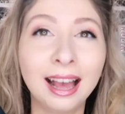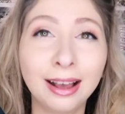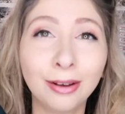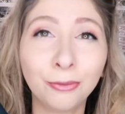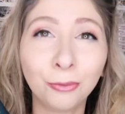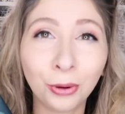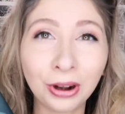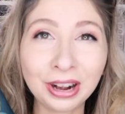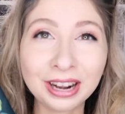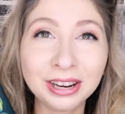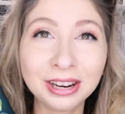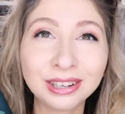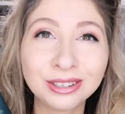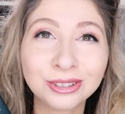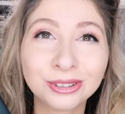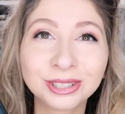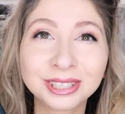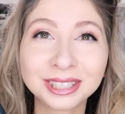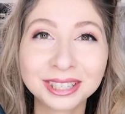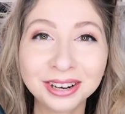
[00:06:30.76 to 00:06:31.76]
What an
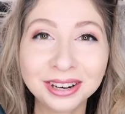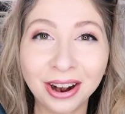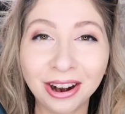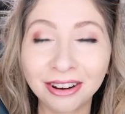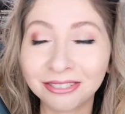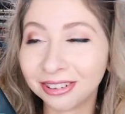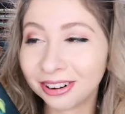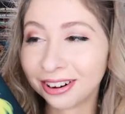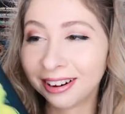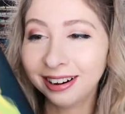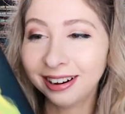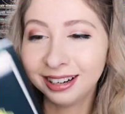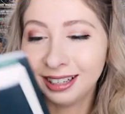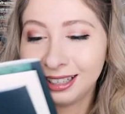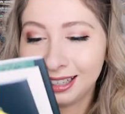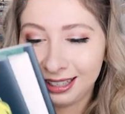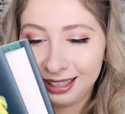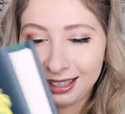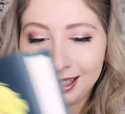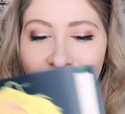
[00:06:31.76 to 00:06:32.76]
interesting cover.
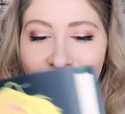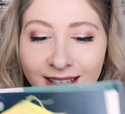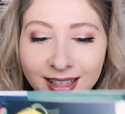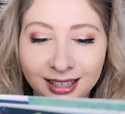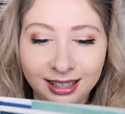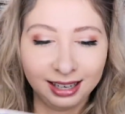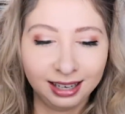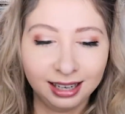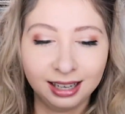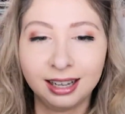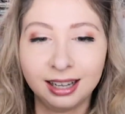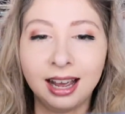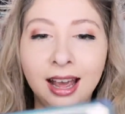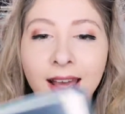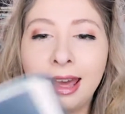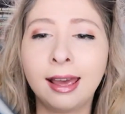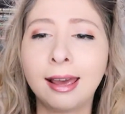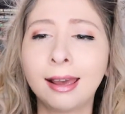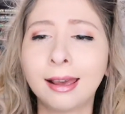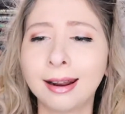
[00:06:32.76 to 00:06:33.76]

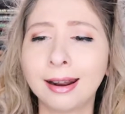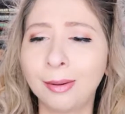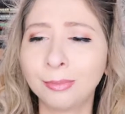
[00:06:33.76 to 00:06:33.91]
And